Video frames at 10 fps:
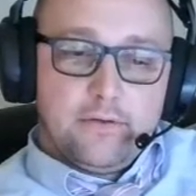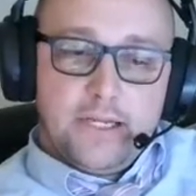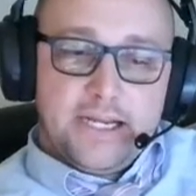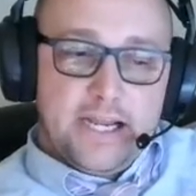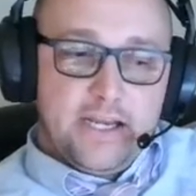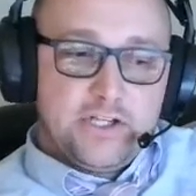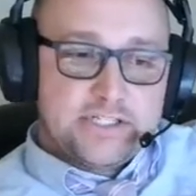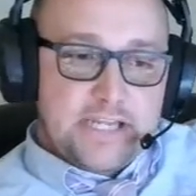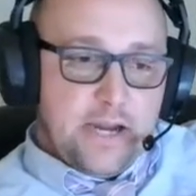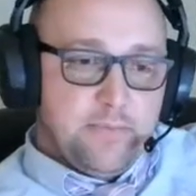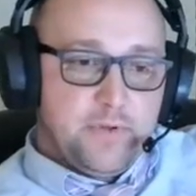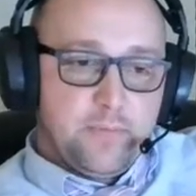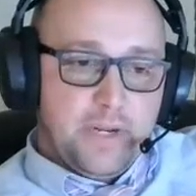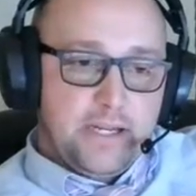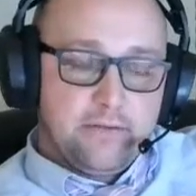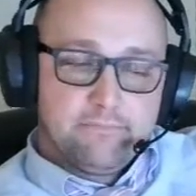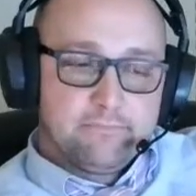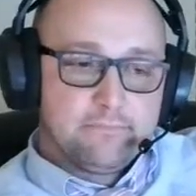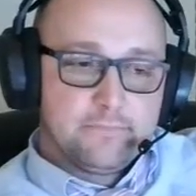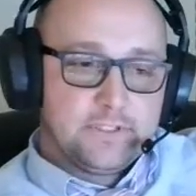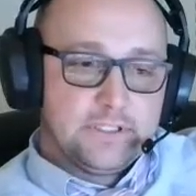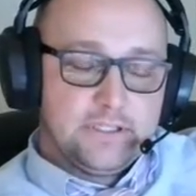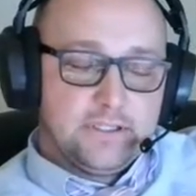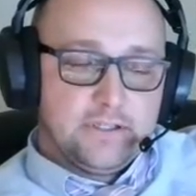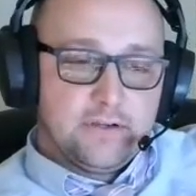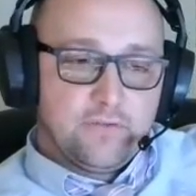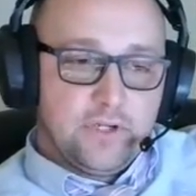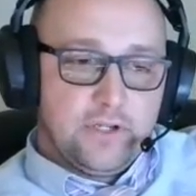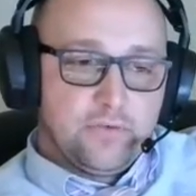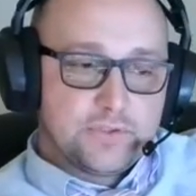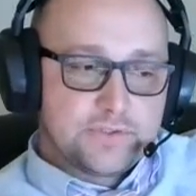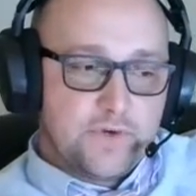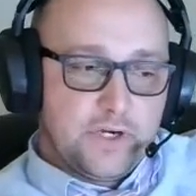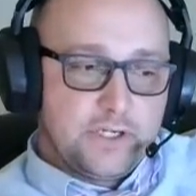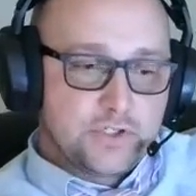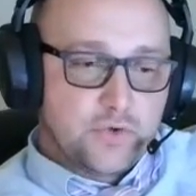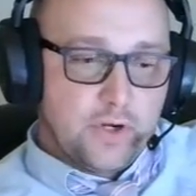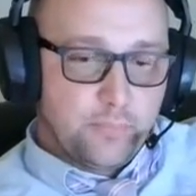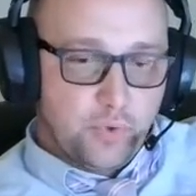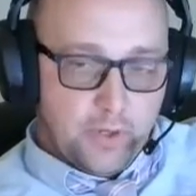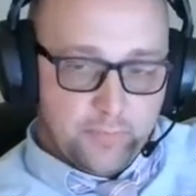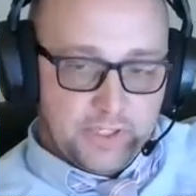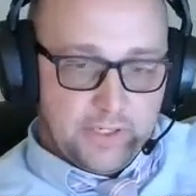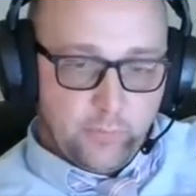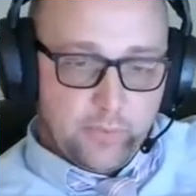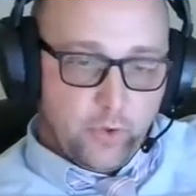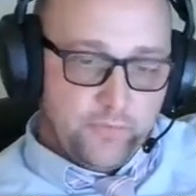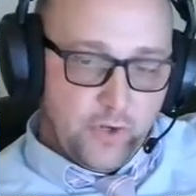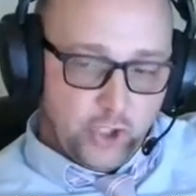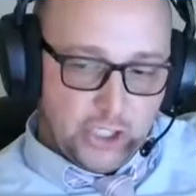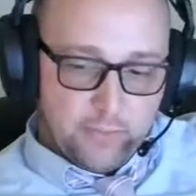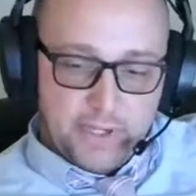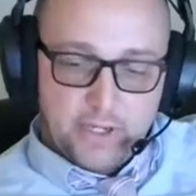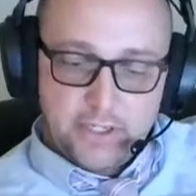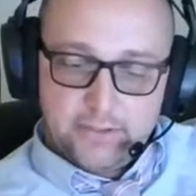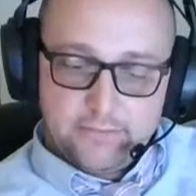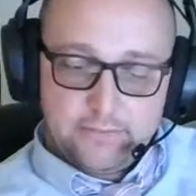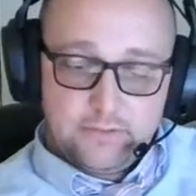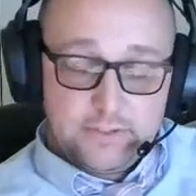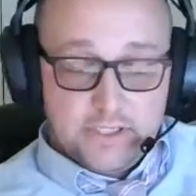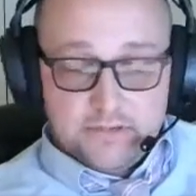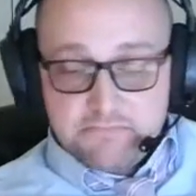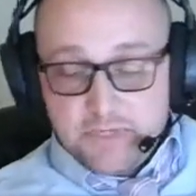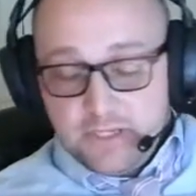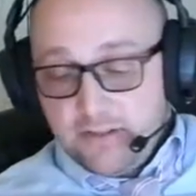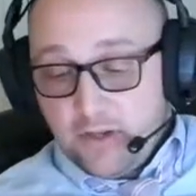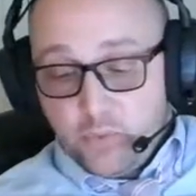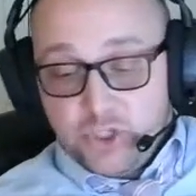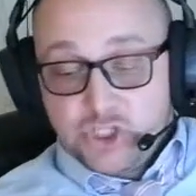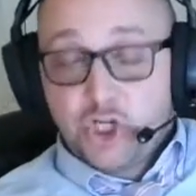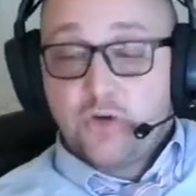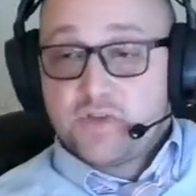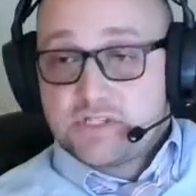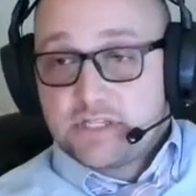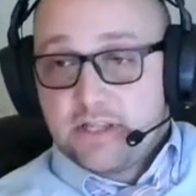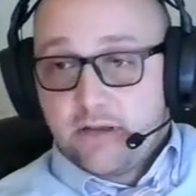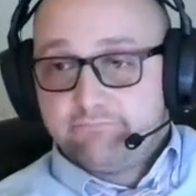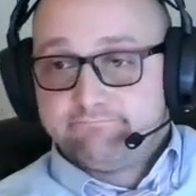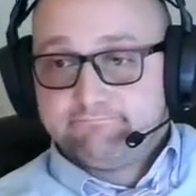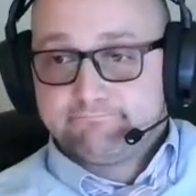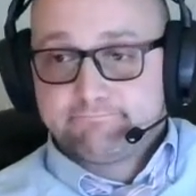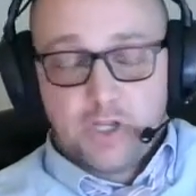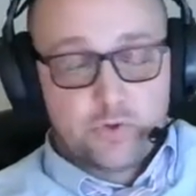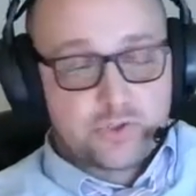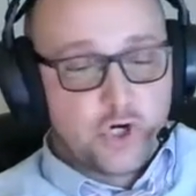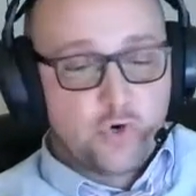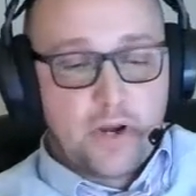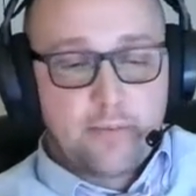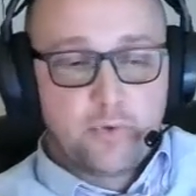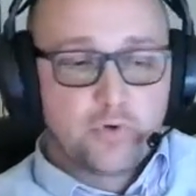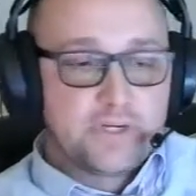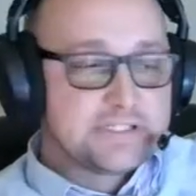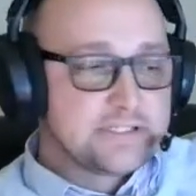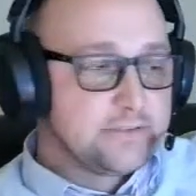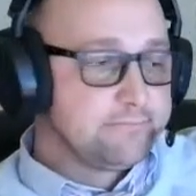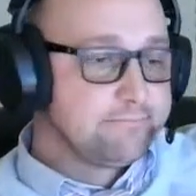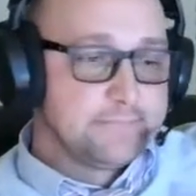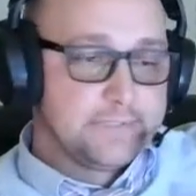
it kind of just came to me. It was a very strong prompting, and we both felt good about it, that we should go visit them. There was no rhyme or reason,